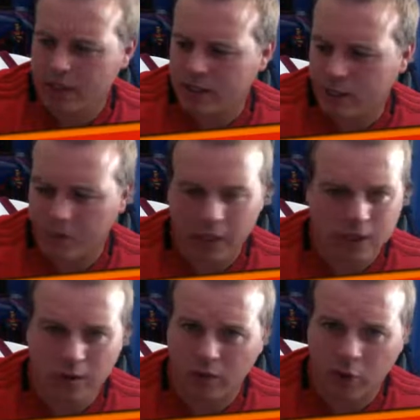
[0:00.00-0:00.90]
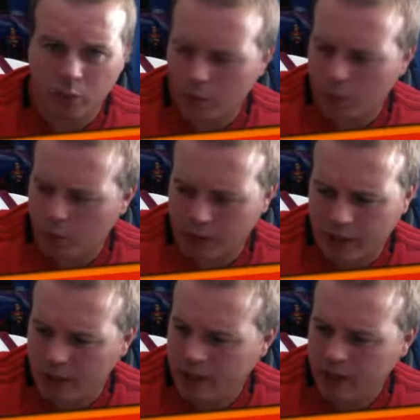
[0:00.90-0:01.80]
that were picked, I have no problem with
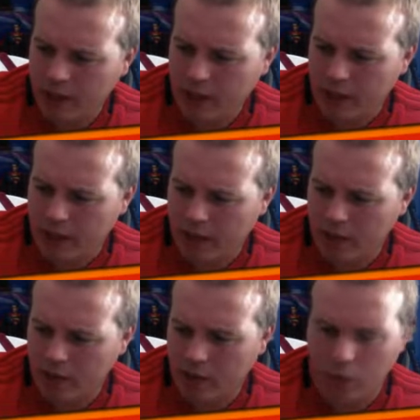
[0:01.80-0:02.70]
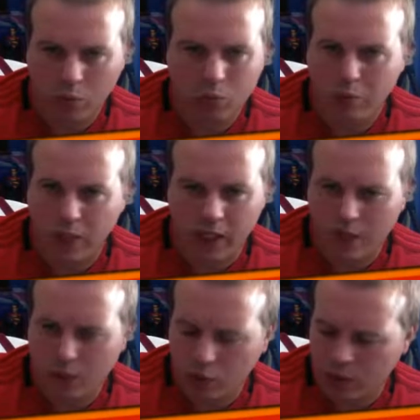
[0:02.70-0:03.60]
that.
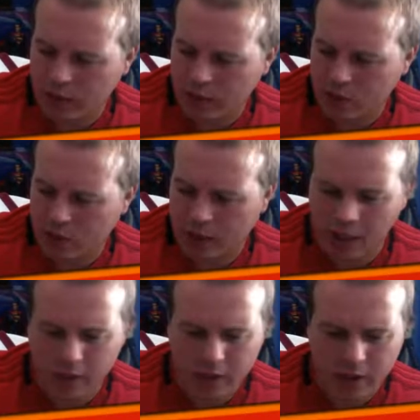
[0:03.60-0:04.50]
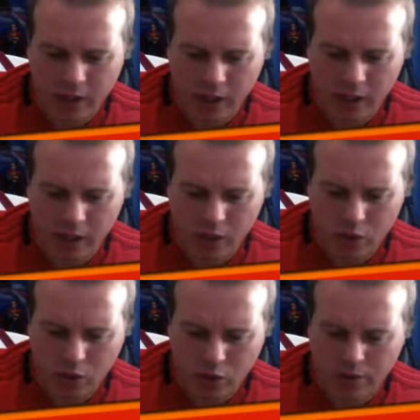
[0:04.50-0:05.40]
Brilliantly worked against RB Leipzig.
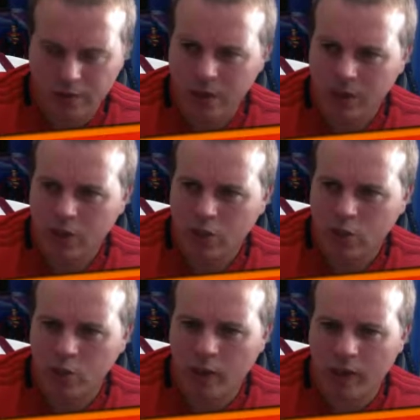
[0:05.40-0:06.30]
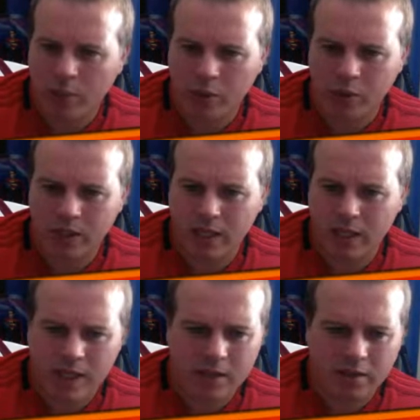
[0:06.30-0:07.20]
Should have done well, but it was
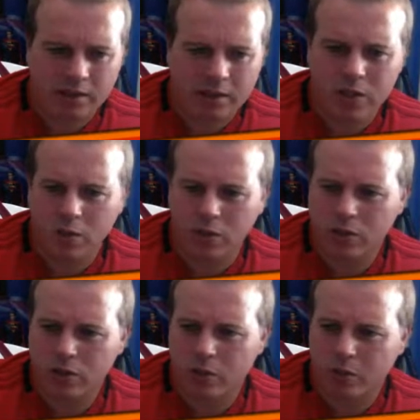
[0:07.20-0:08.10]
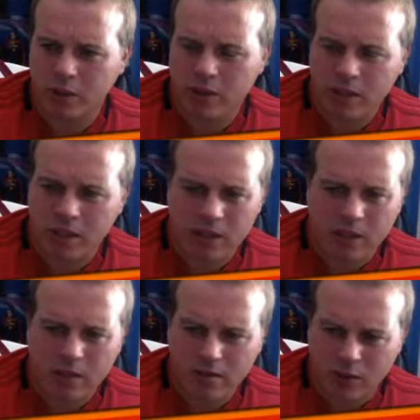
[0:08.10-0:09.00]
individual stupidity,
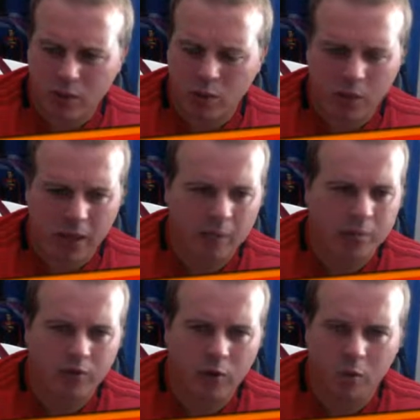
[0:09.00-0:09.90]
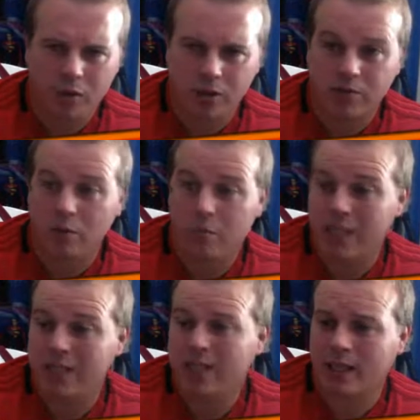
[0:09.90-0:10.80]
individual bad performances from
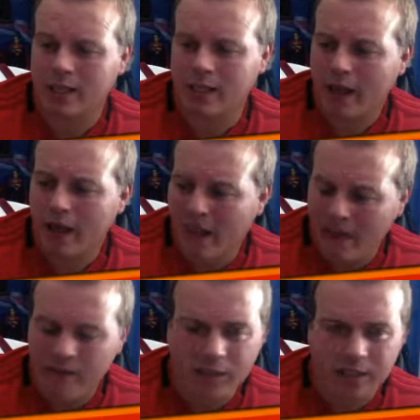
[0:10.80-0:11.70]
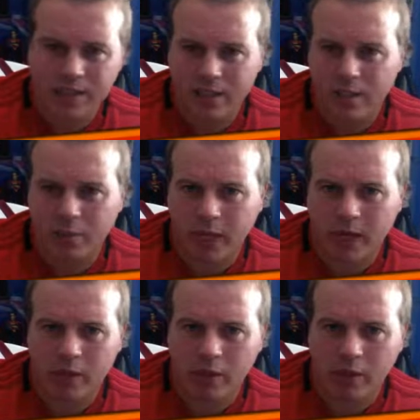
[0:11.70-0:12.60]
basically every single
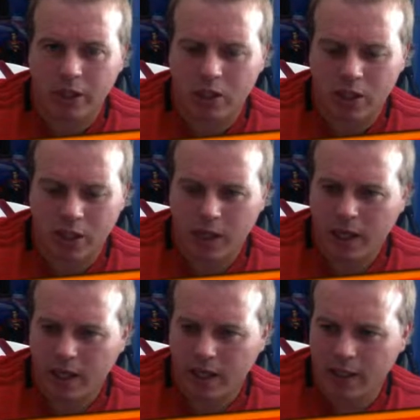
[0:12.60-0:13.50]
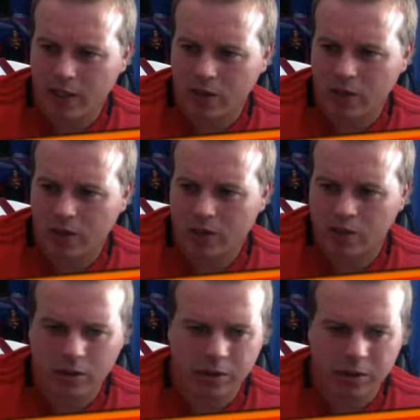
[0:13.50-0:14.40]
player on the pitch that caused us
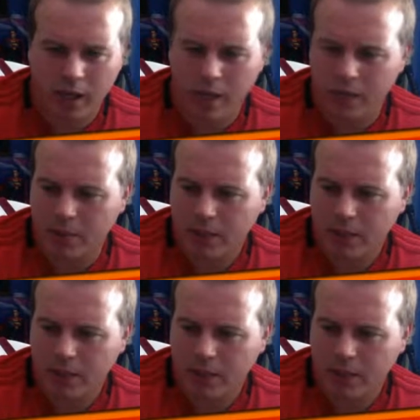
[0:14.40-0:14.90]
to lose the game.